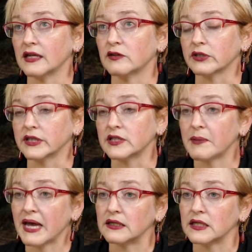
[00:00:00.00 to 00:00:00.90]
it really
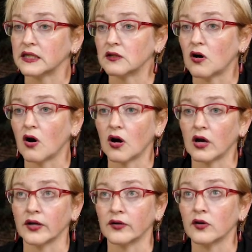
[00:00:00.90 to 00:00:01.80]
depended
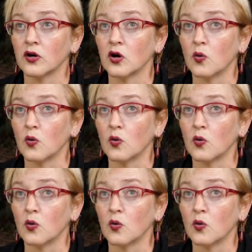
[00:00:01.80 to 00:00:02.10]
on